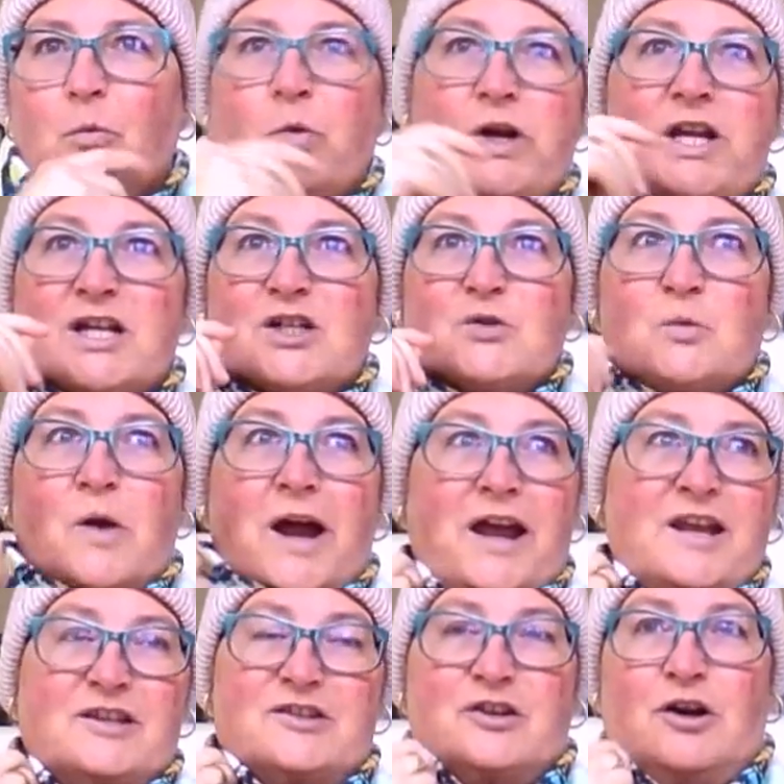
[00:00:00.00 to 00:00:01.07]
weird
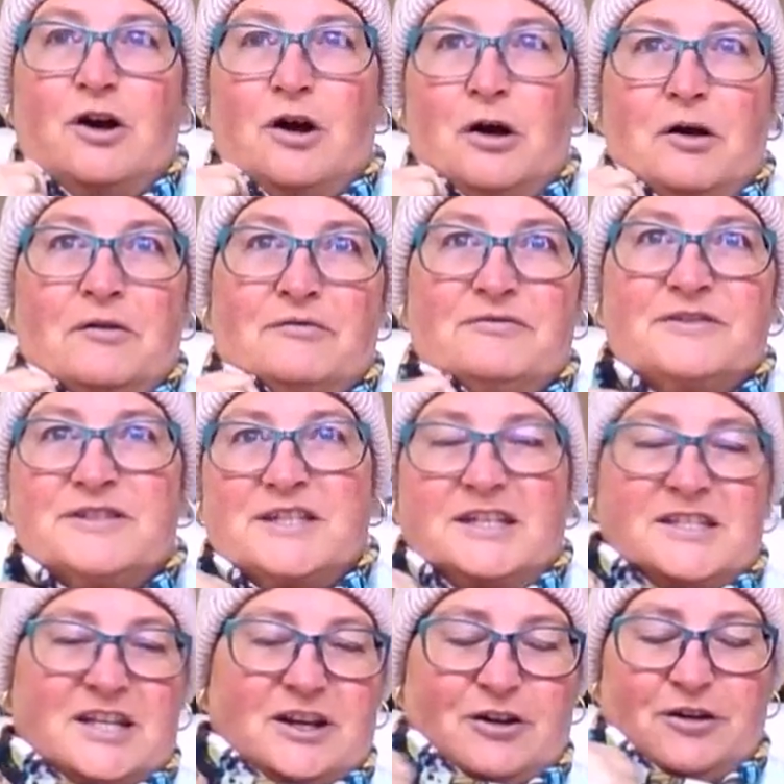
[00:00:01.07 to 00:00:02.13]
ways of
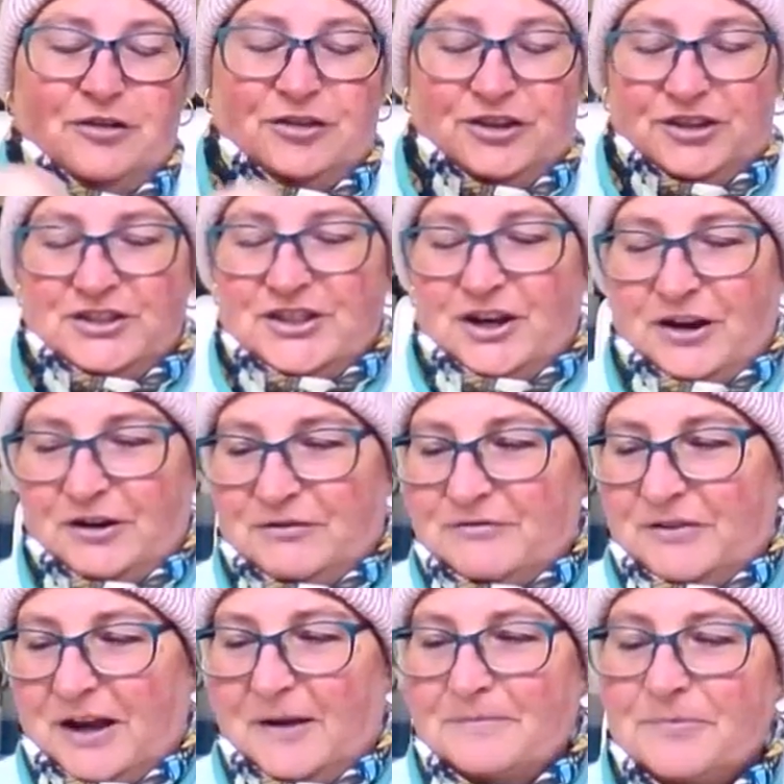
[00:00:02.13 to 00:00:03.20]
sitting on the
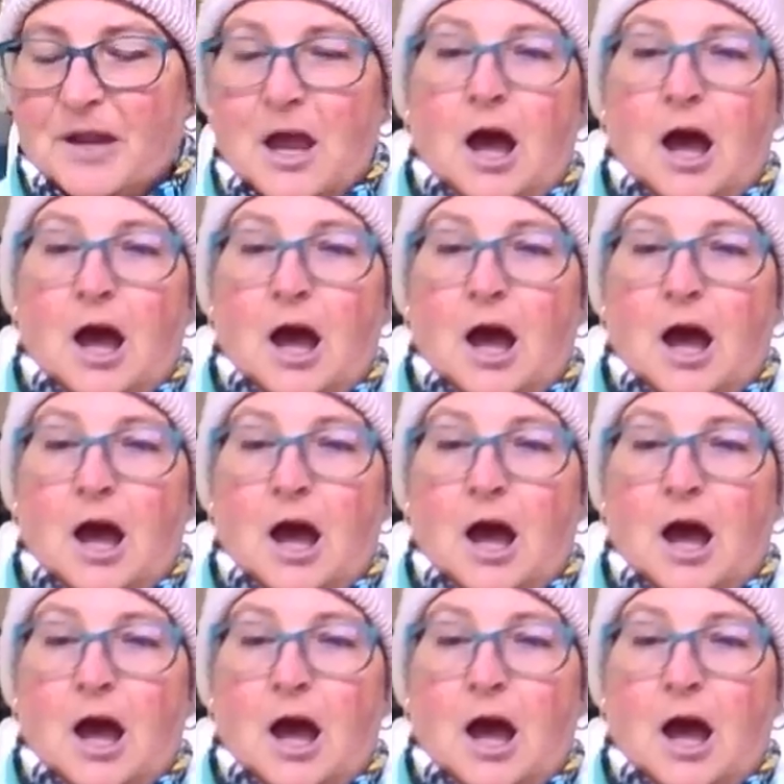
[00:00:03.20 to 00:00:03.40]
sofa.